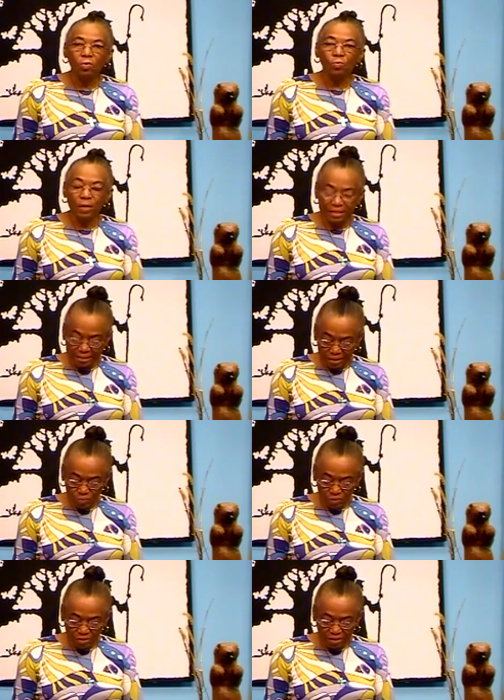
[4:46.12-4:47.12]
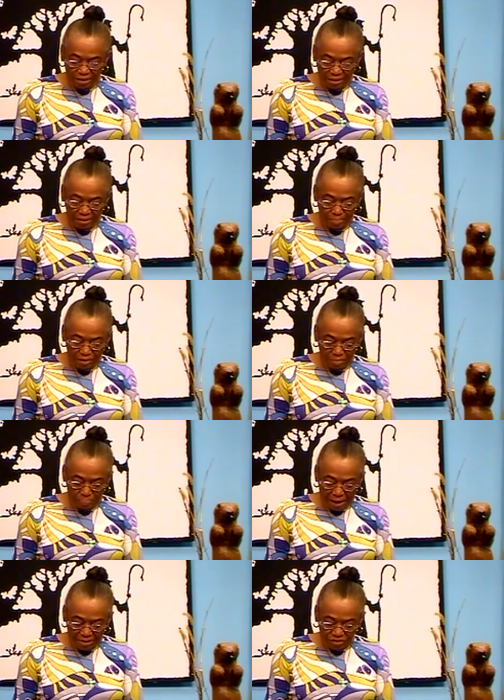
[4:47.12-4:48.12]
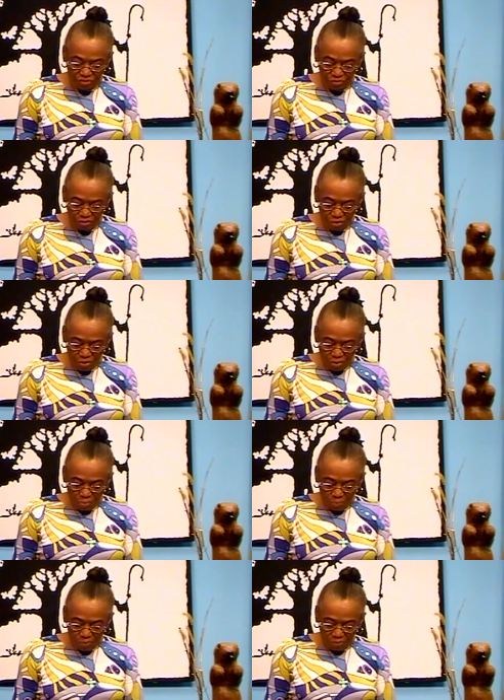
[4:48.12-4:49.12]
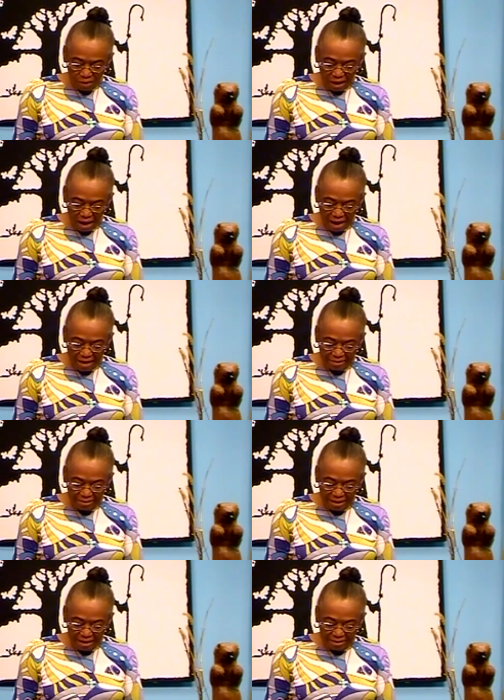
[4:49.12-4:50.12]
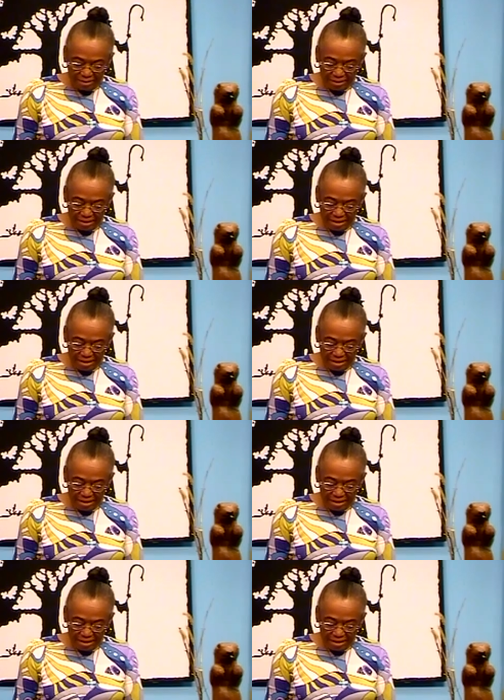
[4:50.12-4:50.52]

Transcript: Wednesday we could see a similar pattern with the highs at